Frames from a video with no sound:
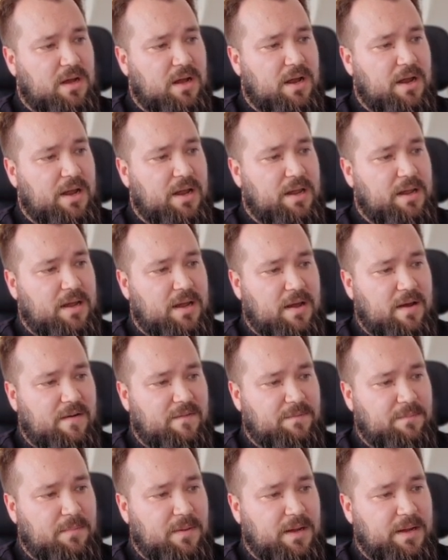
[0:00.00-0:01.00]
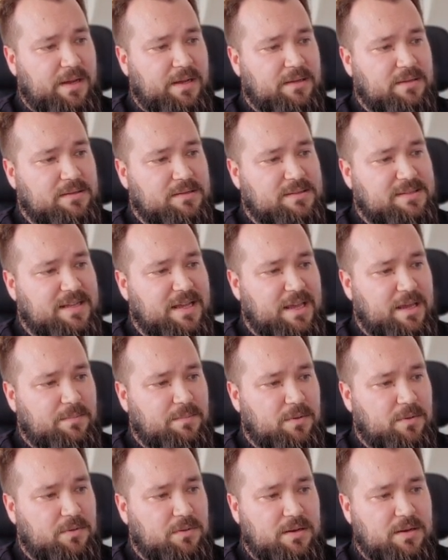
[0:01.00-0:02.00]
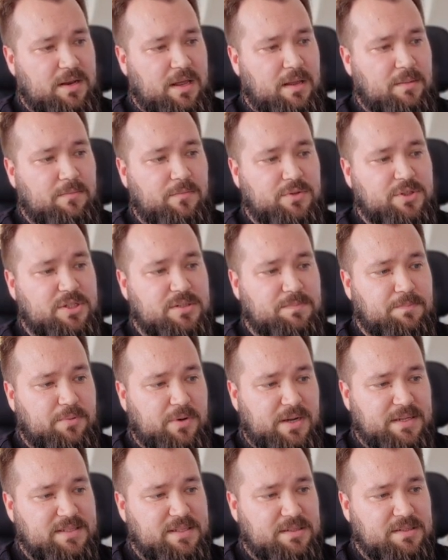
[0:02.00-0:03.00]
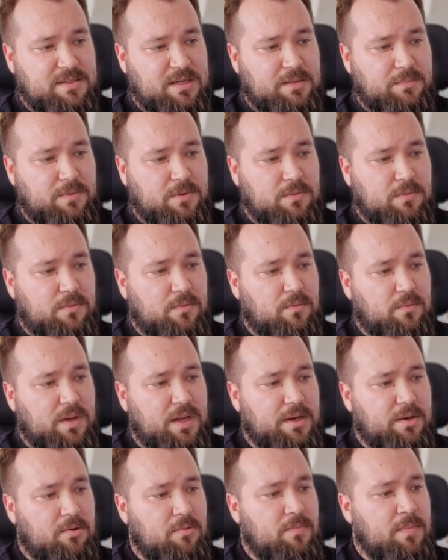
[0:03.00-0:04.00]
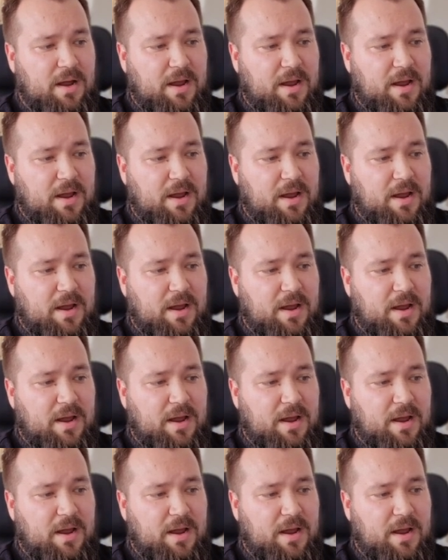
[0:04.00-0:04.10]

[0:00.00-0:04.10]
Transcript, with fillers: I have my table name, which is pricing table one.